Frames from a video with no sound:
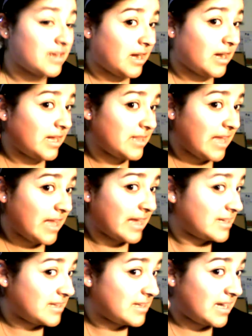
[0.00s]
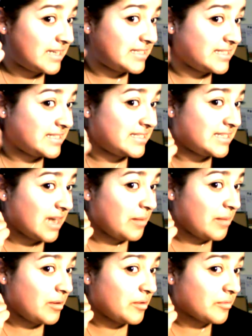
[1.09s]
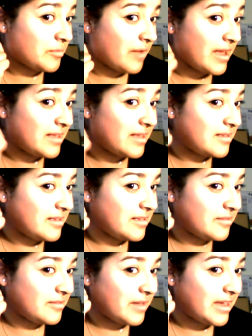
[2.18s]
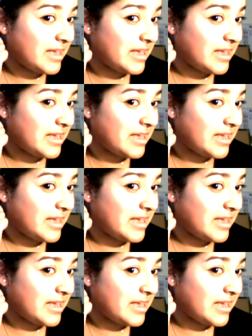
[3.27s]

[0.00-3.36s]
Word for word: got like a double right right